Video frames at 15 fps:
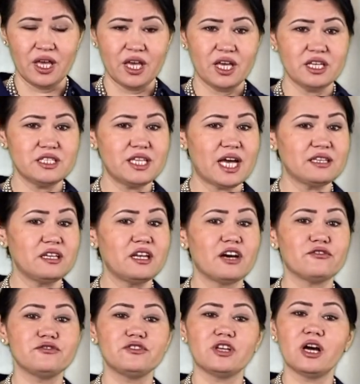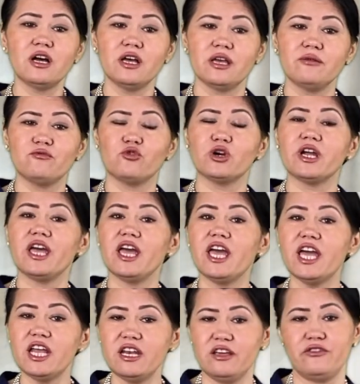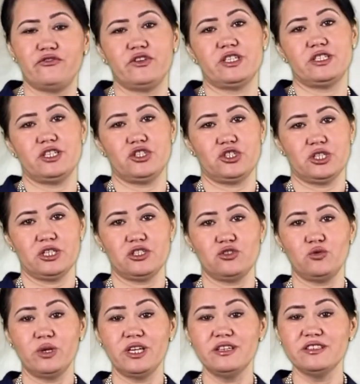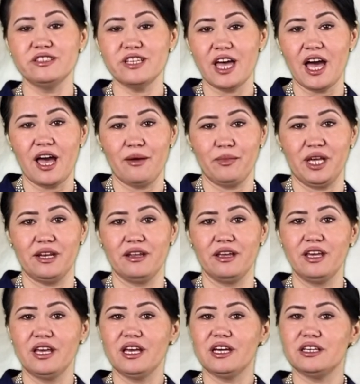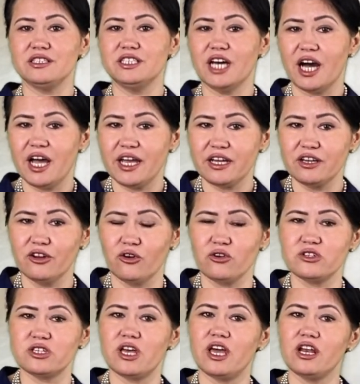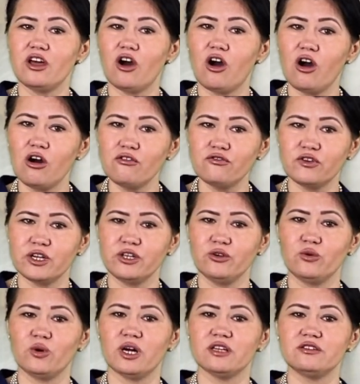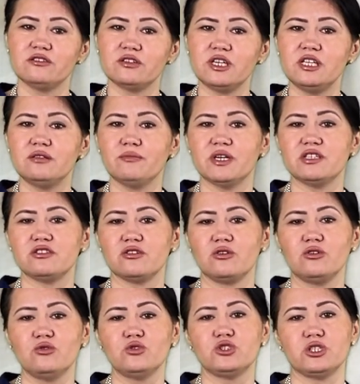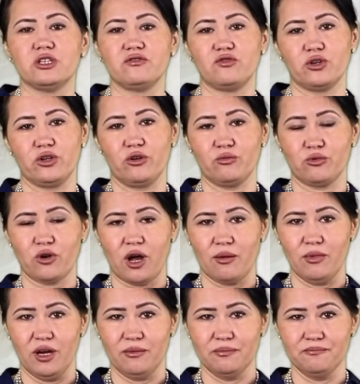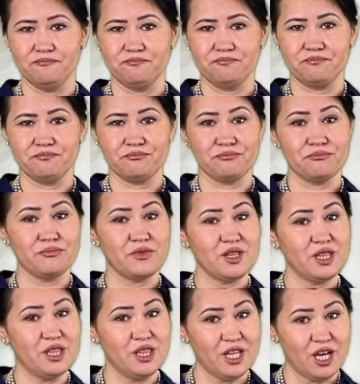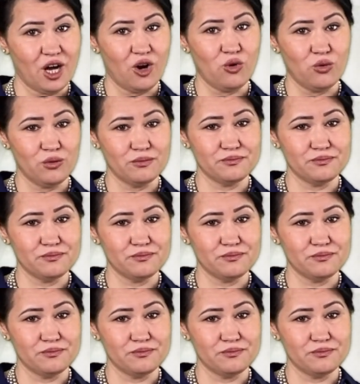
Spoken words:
Is that enough time for any physicians to examine, diagnose, and offer you a treatment solution for your problem? No.